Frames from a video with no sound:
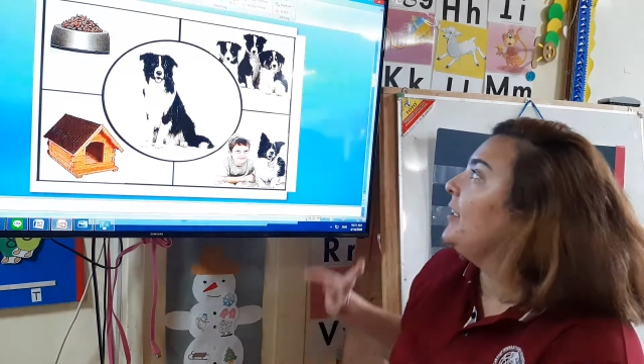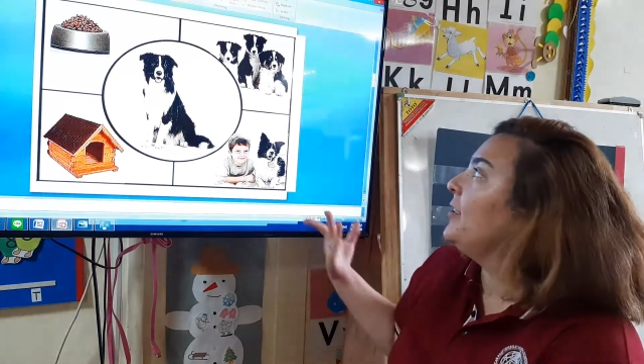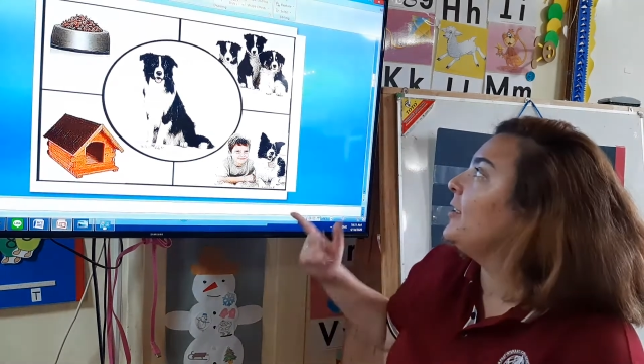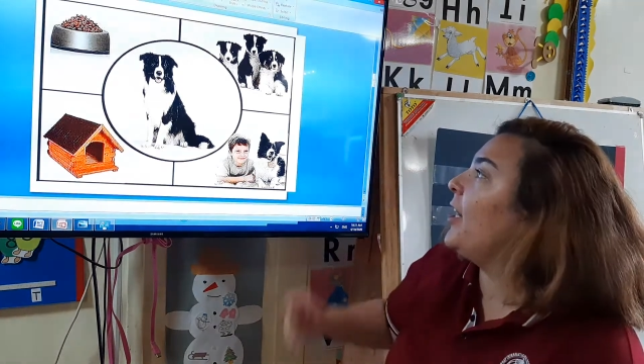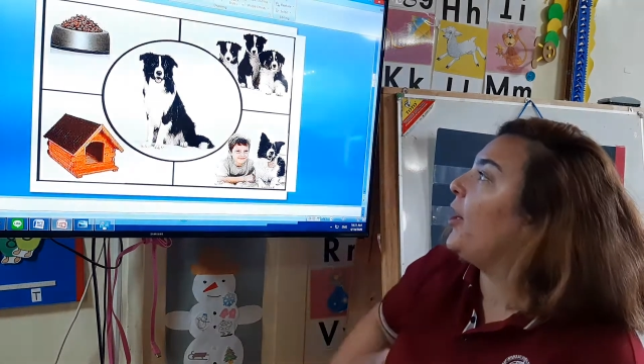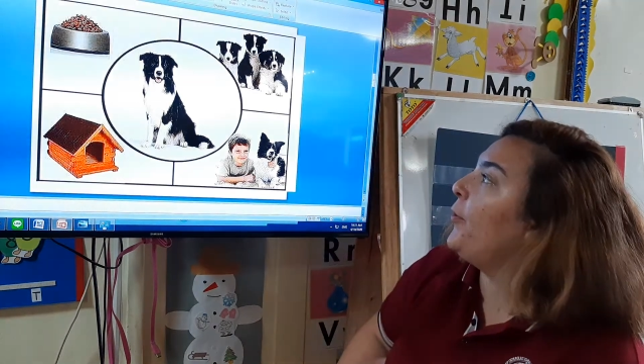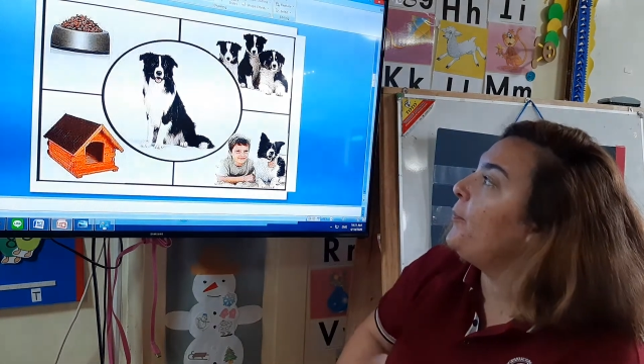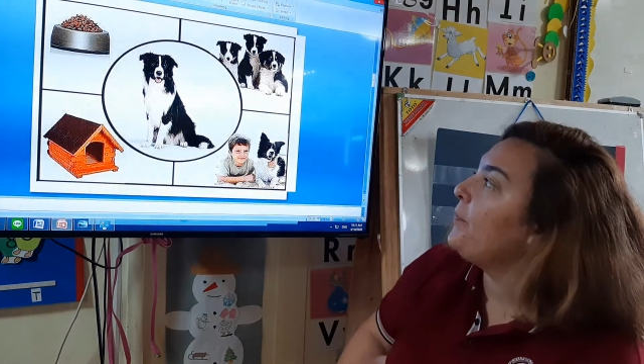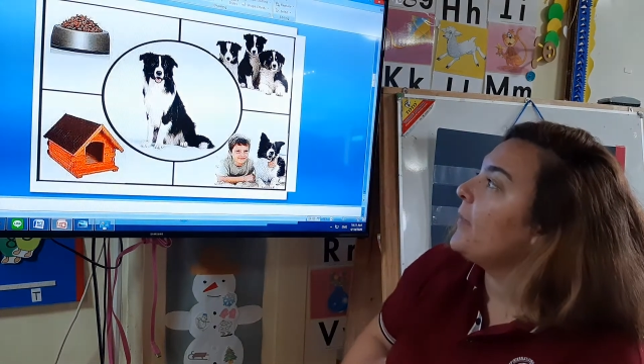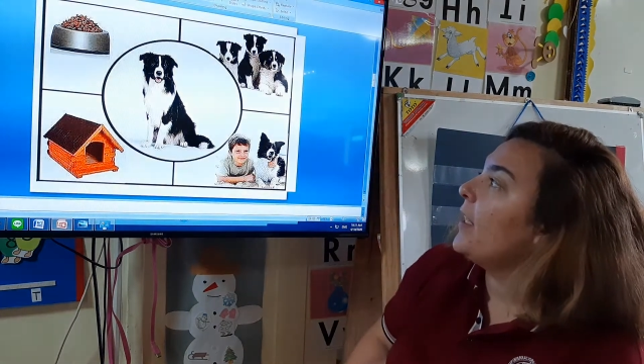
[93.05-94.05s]
So,
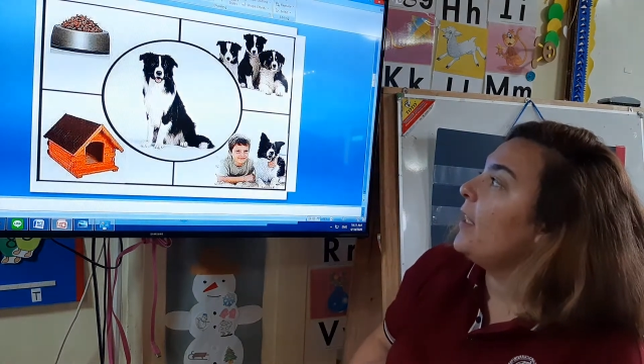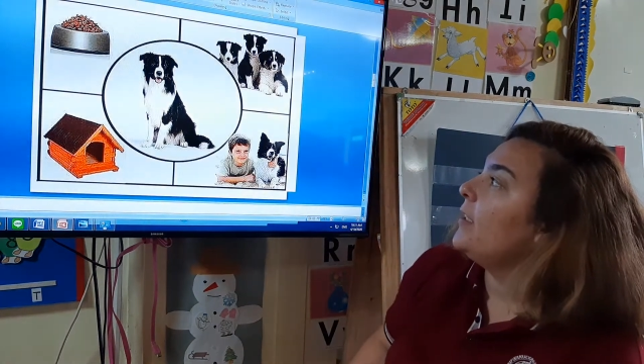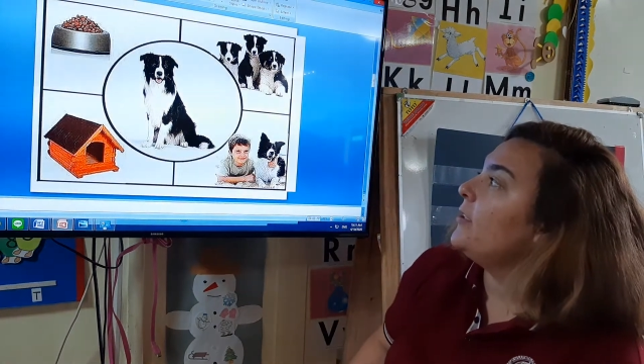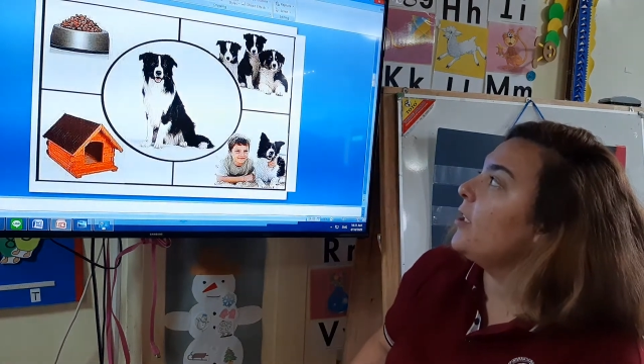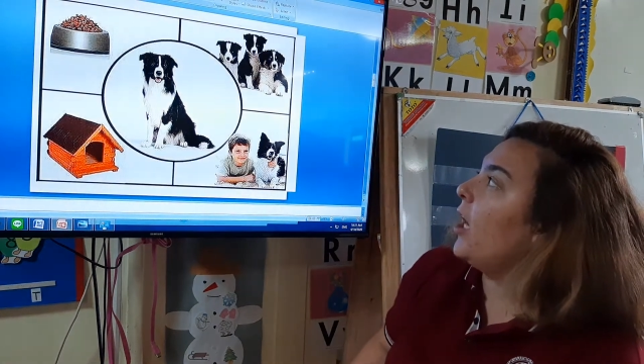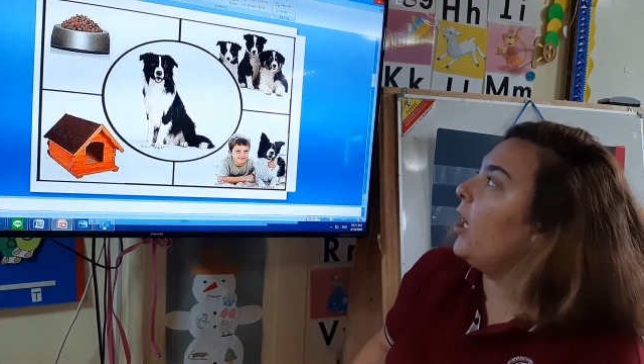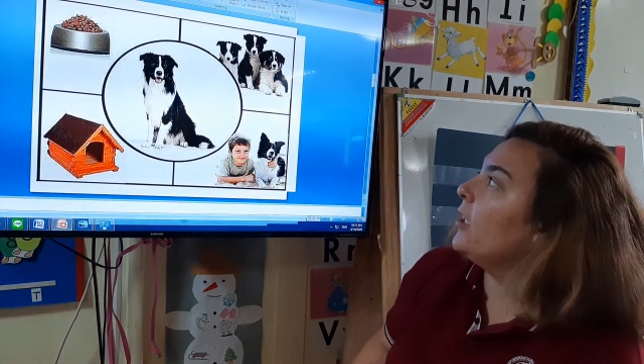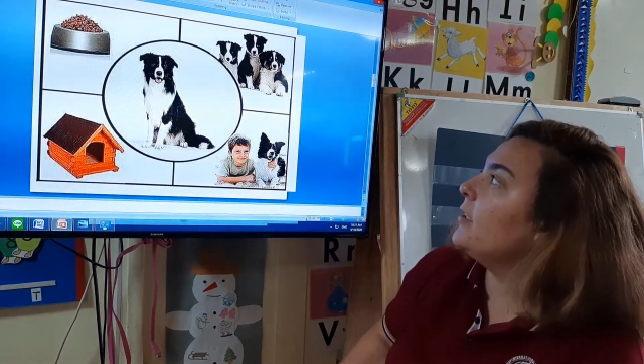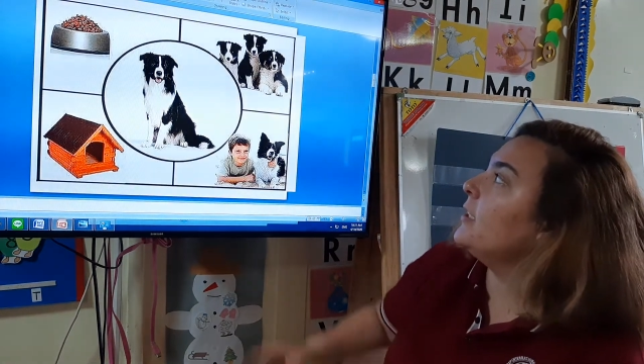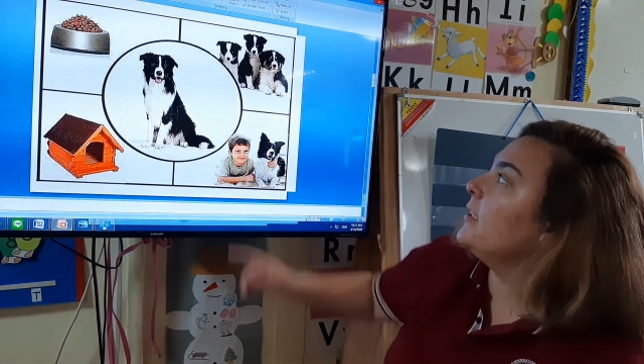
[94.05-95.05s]

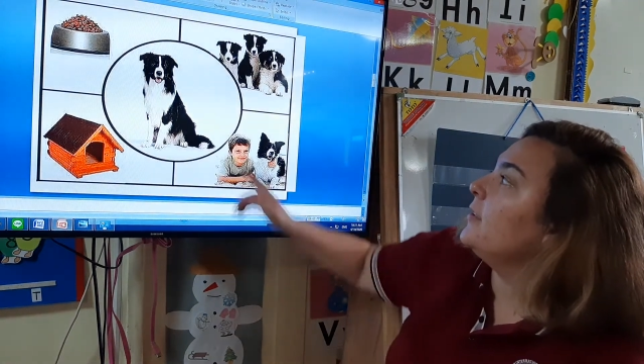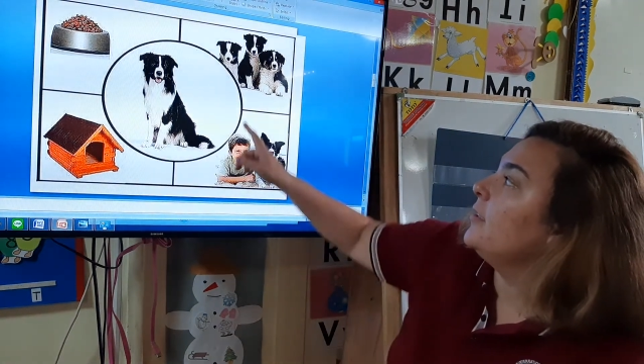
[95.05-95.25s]
dogs,